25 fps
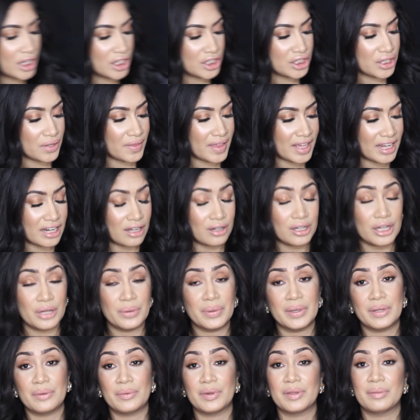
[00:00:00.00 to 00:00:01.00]
So then I'll
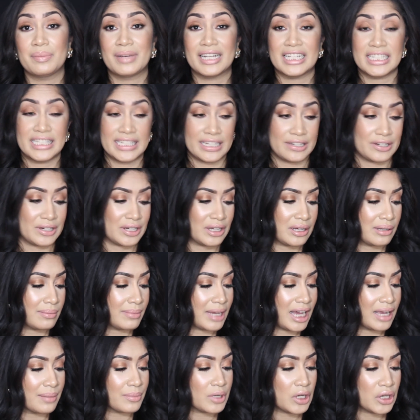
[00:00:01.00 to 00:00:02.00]
go in with my
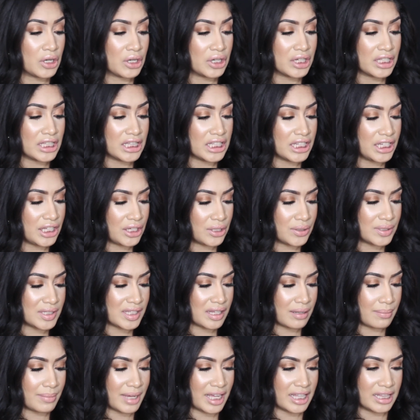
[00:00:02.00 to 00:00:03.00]
serum. I'm currently
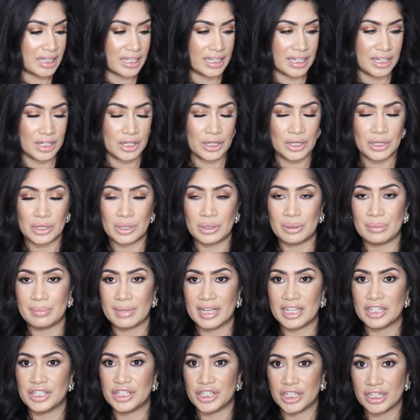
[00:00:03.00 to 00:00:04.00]
using my Lancôme,
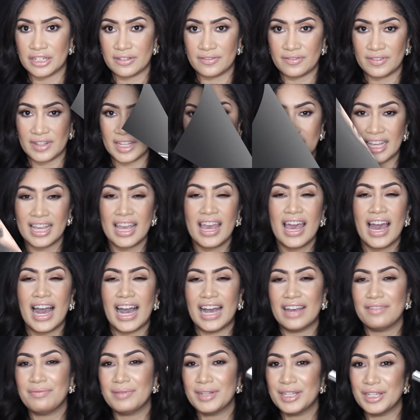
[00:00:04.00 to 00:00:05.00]
my Genefique.
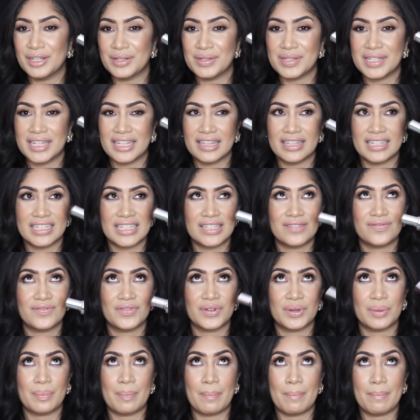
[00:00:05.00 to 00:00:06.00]
I've been using this
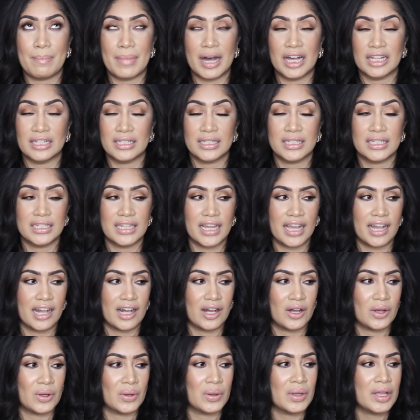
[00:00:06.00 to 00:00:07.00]
for months
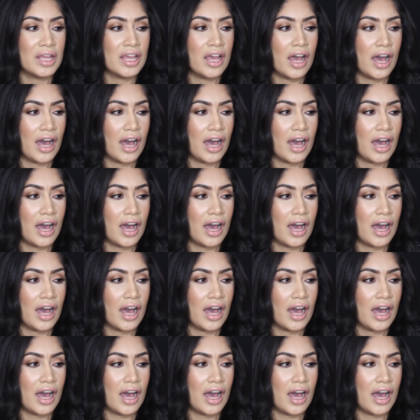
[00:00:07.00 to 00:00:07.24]
now.